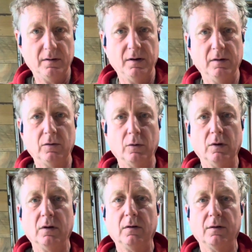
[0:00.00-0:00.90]
into a
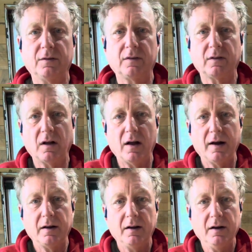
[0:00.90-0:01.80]
little
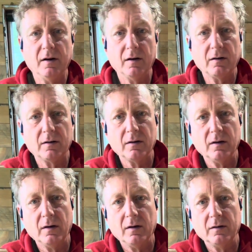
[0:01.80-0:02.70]
slot here
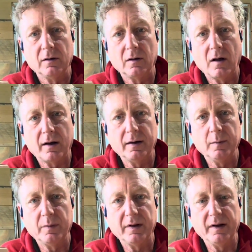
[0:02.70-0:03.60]
to lock it
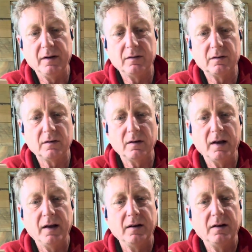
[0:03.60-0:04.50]
in place,
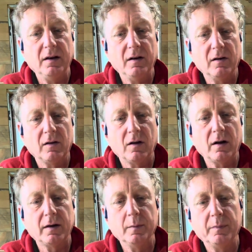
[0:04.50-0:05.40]
and here to
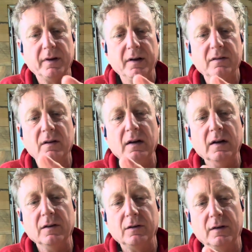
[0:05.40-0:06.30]
lock it in place,
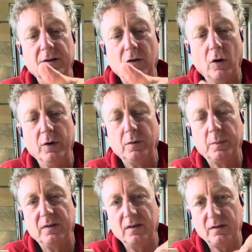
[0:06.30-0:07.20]
so that it's always
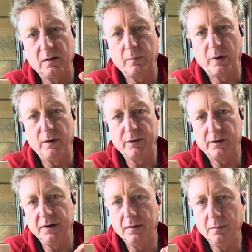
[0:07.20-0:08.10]
positioned
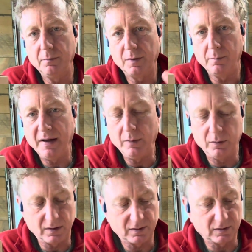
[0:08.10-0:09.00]
perfectly to mate
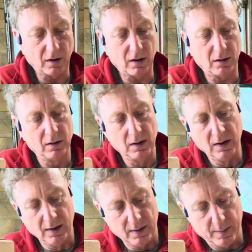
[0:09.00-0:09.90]
with the saw.
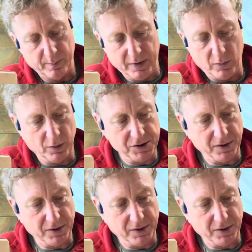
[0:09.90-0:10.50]
But when you